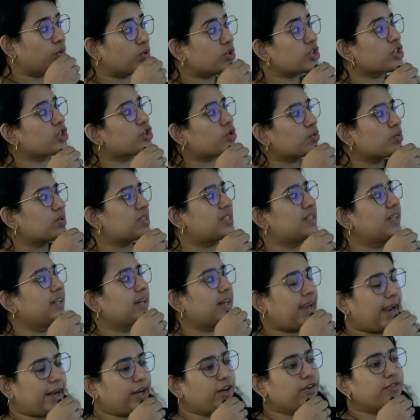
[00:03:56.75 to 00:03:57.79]
issues still
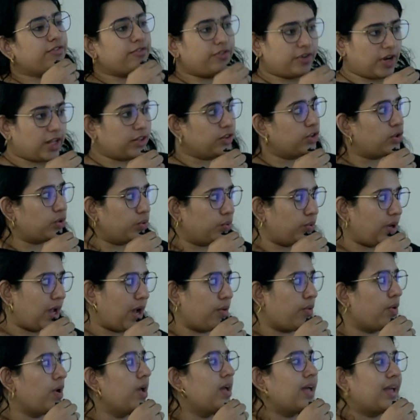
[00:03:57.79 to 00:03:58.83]
kind of run through
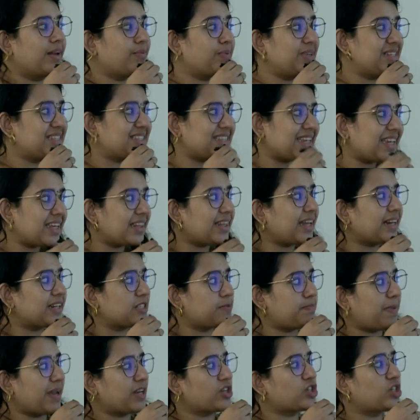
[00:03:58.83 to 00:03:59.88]
now. And we see that
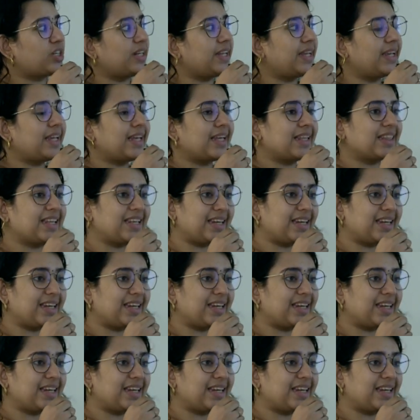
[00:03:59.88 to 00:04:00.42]
especially in the